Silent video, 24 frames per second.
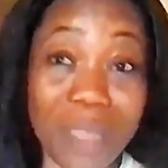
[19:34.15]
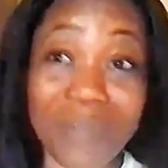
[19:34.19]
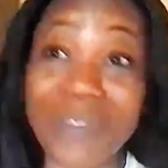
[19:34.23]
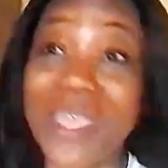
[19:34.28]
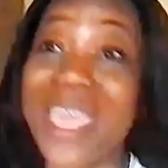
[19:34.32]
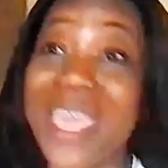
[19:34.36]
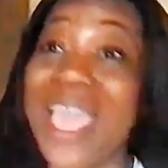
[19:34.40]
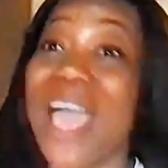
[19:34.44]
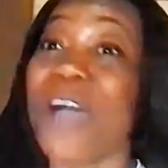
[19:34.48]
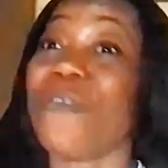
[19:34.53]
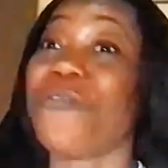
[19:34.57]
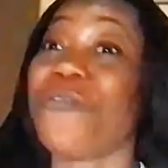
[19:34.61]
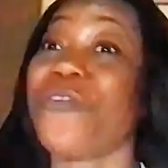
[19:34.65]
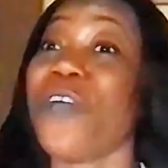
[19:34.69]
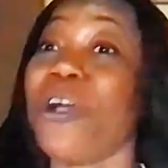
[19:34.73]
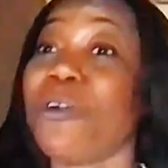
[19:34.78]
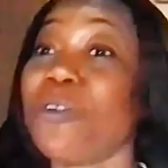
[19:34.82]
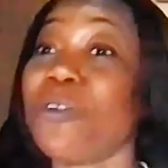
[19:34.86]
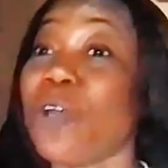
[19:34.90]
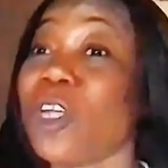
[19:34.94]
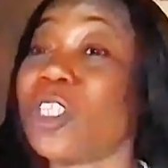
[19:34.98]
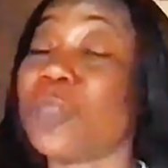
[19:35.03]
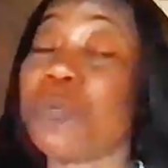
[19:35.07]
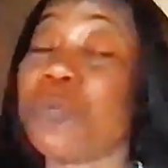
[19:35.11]
They have
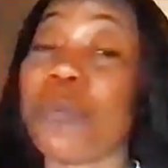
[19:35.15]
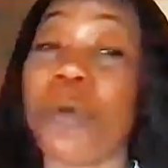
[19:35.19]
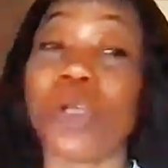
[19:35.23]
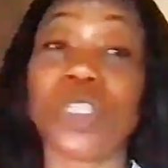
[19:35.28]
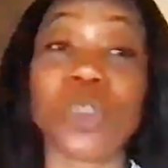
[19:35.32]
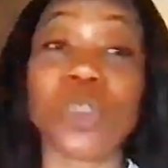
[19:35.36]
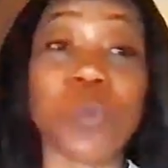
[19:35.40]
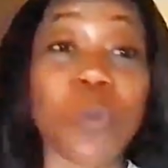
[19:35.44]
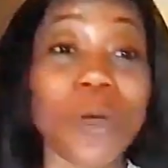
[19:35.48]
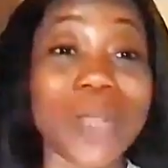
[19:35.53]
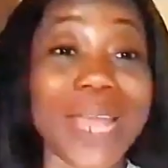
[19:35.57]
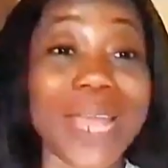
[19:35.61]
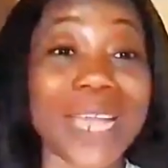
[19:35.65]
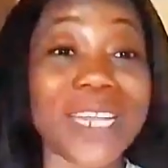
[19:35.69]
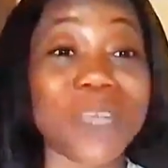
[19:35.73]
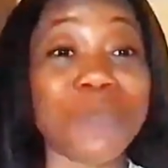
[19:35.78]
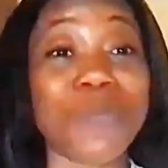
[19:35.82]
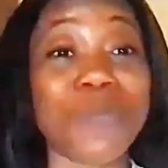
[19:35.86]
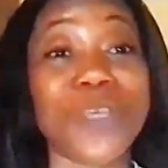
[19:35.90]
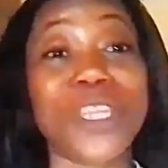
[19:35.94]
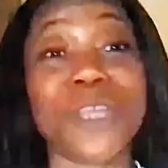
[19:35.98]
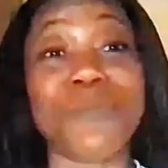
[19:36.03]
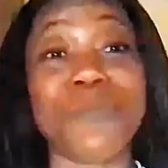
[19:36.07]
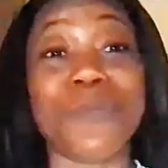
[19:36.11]
failed us much more than the
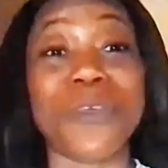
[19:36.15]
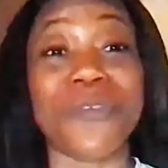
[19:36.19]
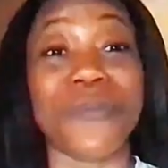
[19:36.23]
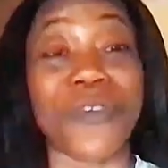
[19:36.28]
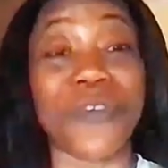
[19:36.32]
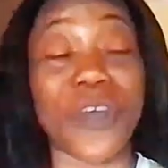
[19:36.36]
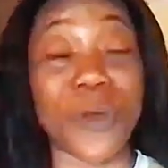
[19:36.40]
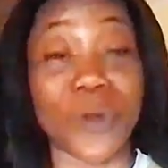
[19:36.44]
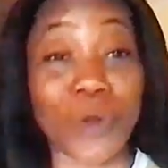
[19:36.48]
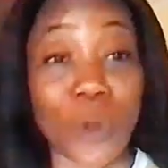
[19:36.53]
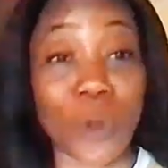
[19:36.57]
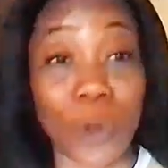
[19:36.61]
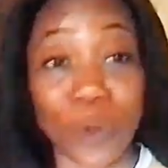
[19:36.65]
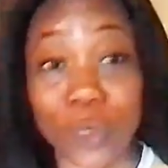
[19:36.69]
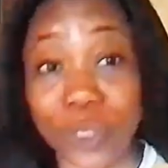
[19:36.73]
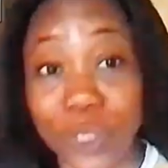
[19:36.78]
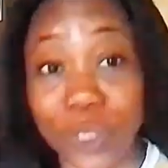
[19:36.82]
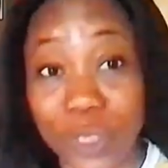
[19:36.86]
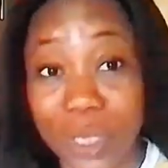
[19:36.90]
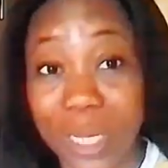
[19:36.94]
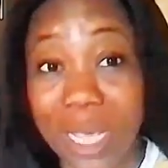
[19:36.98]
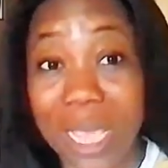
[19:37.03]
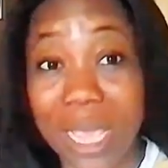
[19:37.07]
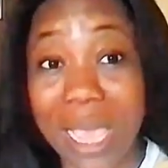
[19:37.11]
PDP failed
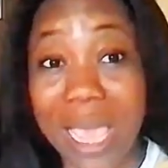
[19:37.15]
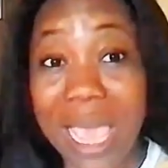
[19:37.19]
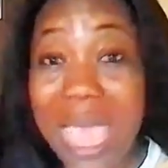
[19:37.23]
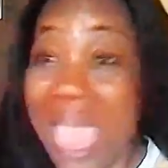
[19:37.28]
us.